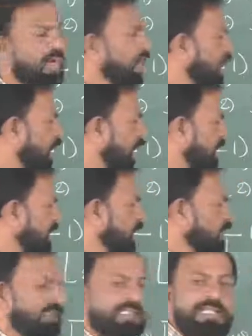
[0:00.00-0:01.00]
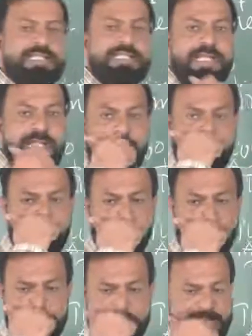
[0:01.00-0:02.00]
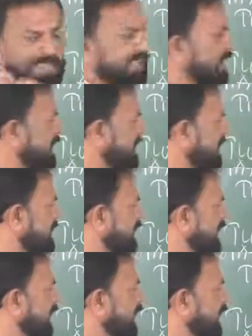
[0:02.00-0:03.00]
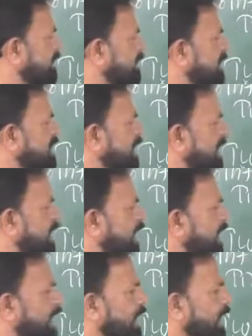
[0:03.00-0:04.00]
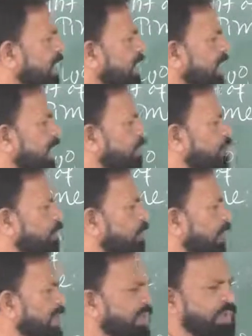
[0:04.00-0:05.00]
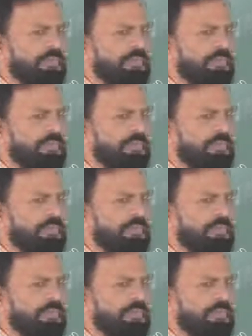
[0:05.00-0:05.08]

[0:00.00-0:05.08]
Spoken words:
Or the same sentence can be said, he went to